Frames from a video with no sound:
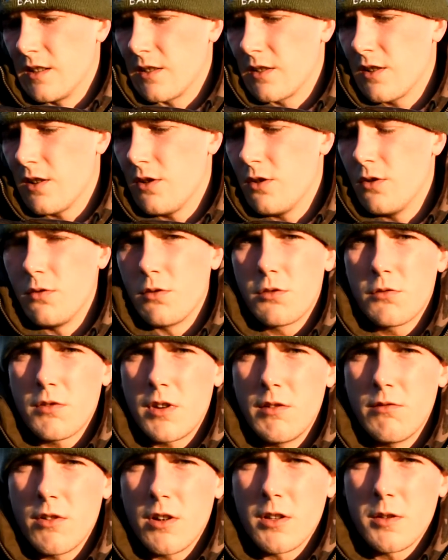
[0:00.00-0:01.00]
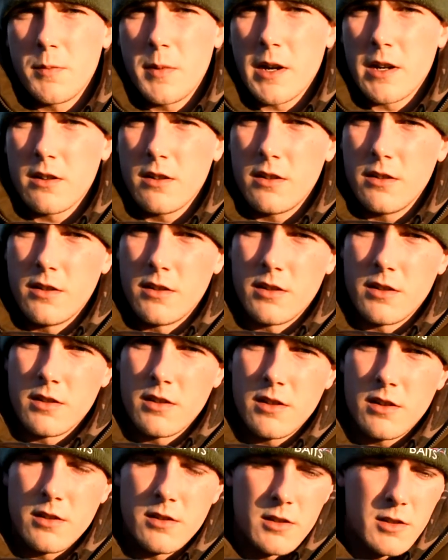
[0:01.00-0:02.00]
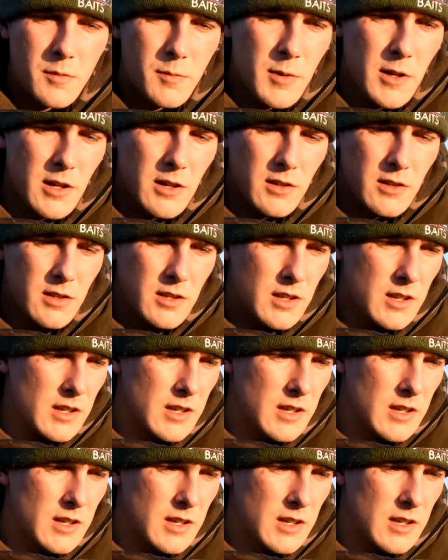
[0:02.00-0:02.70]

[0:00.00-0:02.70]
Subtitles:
got all three rods back on the spots,